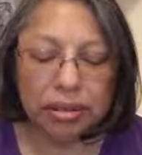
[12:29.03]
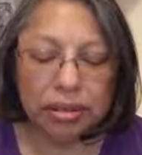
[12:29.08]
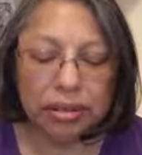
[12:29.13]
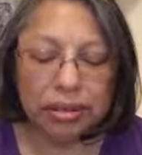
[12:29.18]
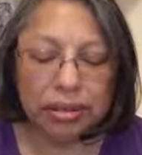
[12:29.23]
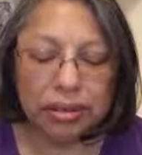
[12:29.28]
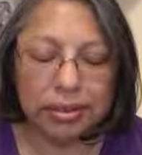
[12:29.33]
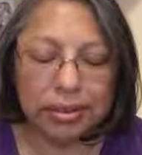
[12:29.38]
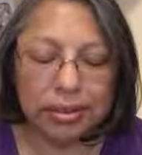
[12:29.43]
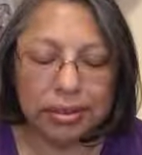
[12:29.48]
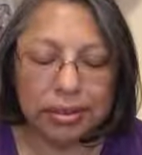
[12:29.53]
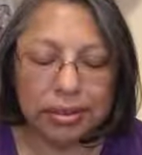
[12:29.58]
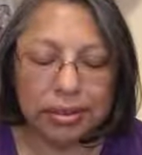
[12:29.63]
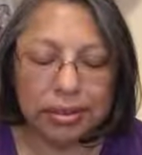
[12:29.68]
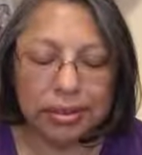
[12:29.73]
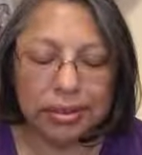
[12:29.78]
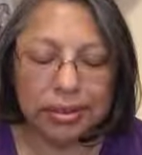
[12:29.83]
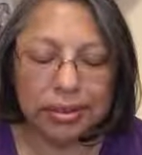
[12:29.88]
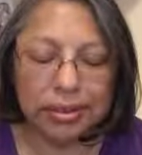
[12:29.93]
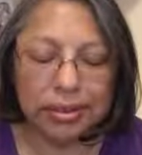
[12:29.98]

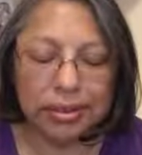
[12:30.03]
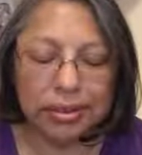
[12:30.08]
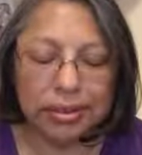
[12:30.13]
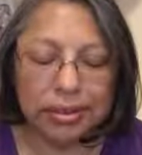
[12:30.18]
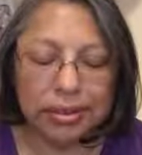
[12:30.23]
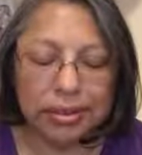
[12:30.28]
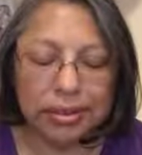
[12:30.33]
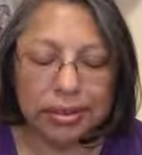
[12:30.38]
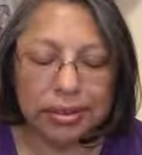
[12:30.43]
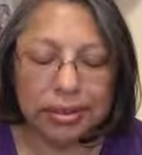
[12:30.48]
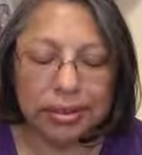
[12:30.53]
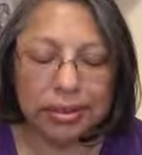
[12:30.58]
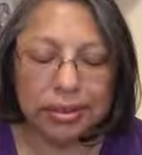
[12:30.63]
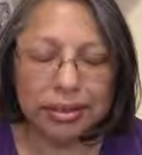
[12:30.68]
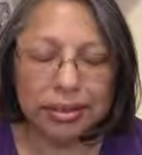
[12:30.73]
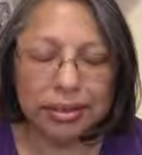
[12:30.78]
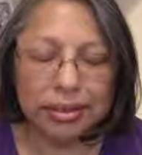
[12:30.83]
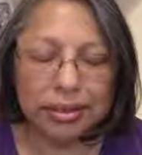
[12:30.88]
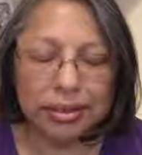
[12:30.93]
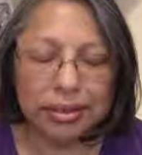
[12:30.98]

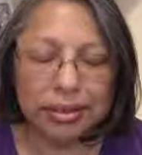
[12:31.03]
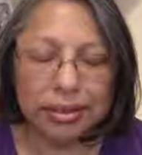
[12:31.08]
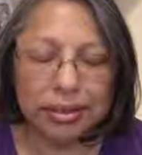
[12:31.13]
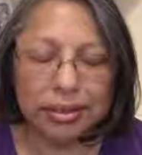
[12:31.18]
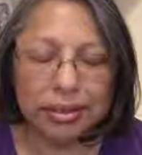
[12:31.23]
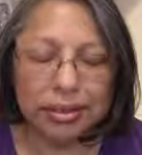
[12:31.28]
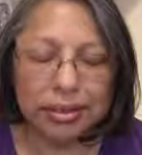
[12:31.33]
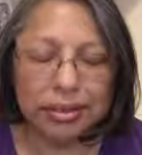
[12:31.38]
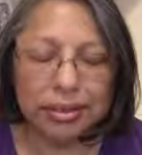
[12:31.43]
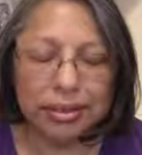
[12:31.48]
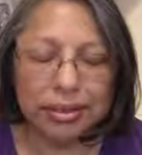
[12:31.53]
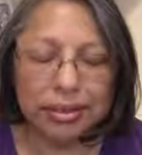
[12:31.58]
No one is speaking in this clip.